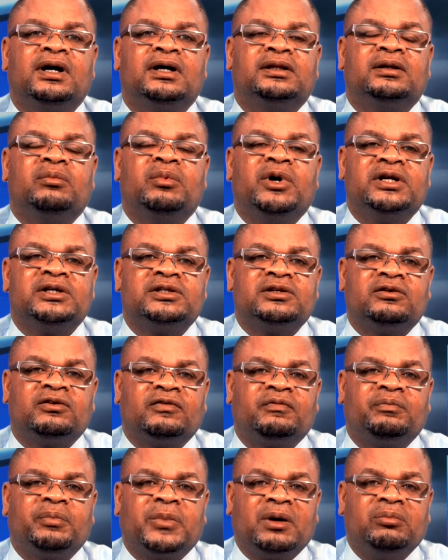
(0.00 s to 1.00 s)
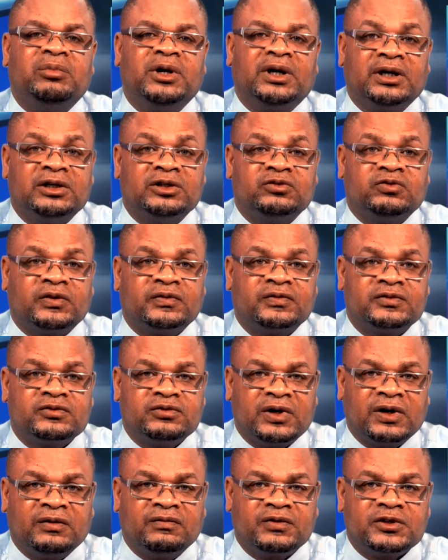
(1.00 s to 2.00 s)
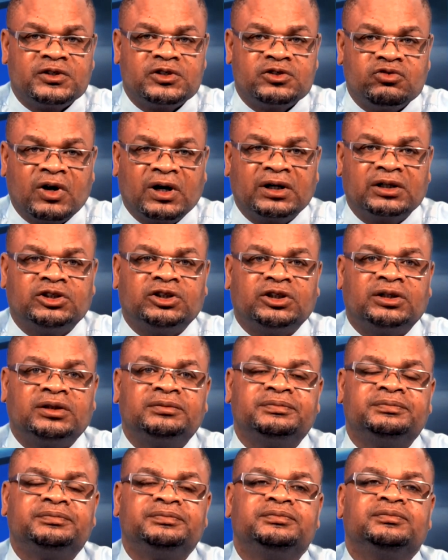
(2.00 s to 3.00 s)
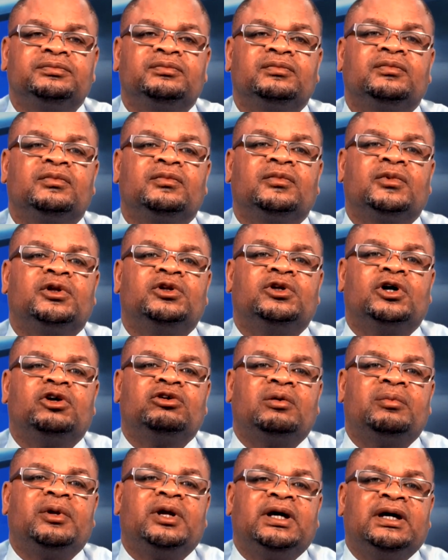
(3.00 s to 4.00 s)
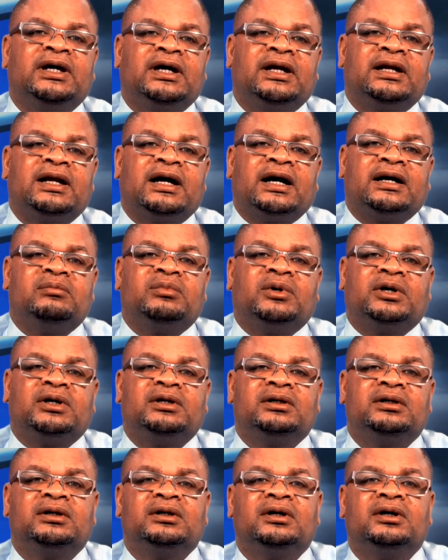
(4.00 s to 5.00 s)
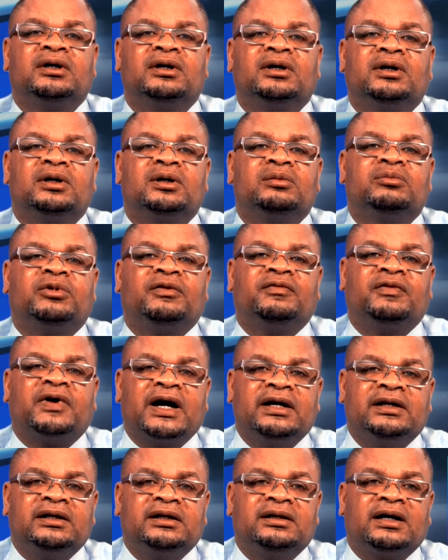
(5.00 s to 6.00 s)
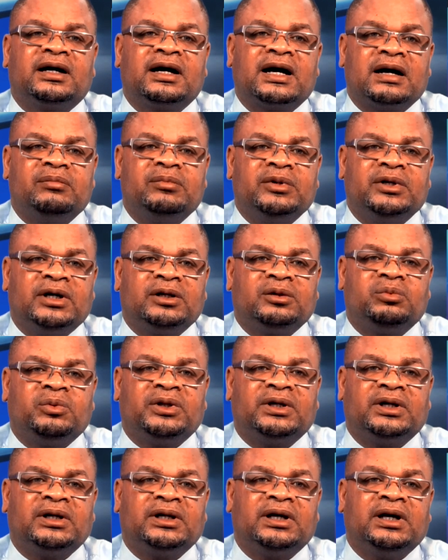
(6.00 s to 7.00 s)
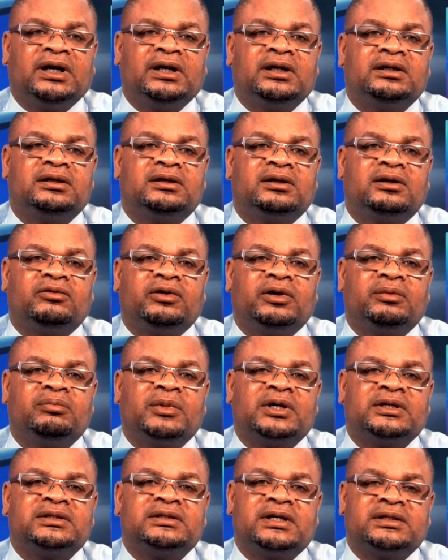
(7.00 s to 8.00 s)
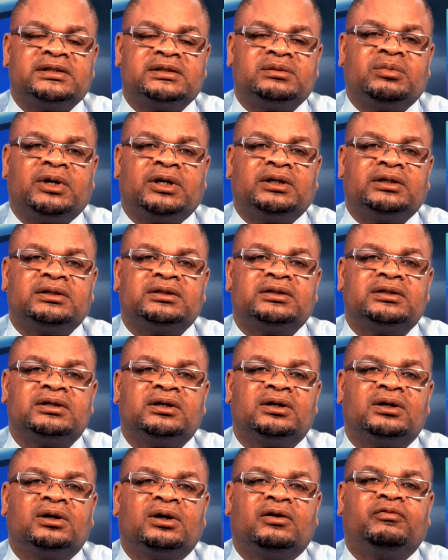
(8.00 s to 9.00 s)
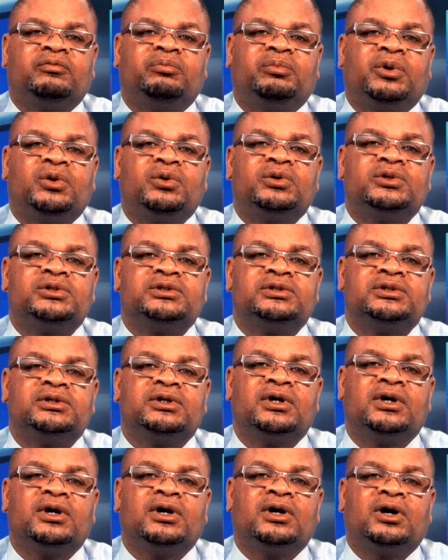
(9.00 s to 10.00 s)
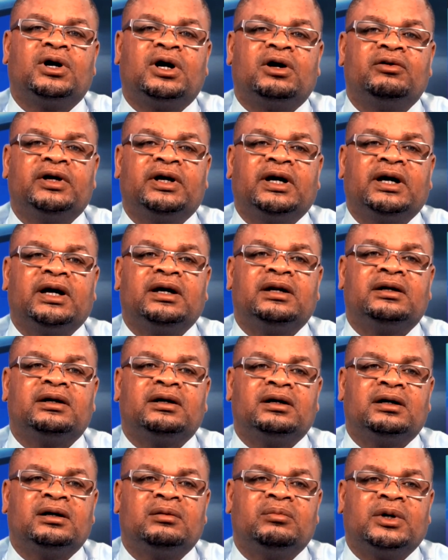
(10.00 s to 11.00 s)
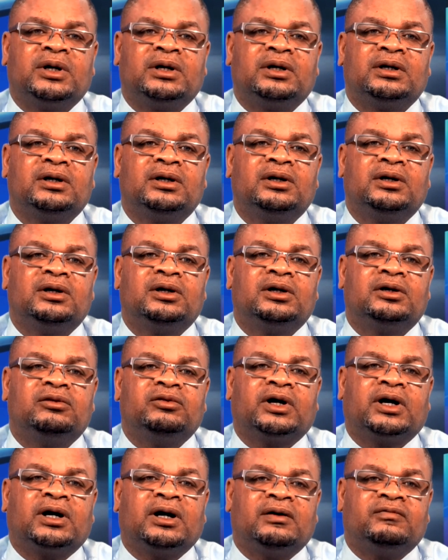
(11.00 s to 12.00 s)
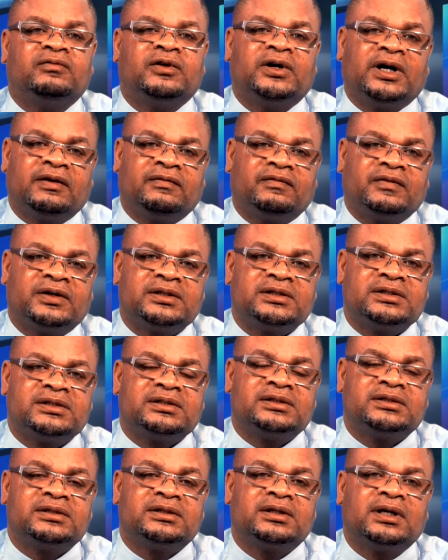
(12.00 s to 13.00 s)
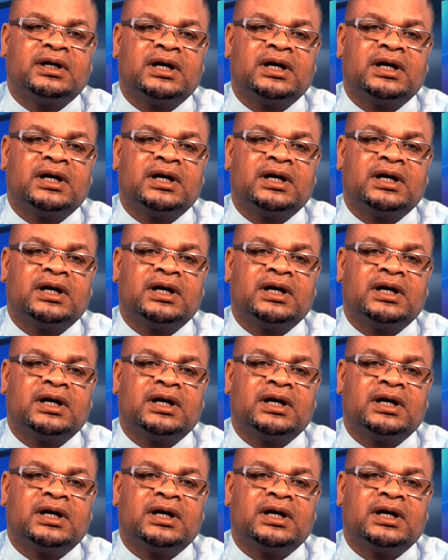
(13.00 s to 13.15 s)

The Minister of Public Infrastructure, the Honourable Ian Liburd, provided the Cabinet with an interim assessment of post-Hurricane Irma recovery efforts.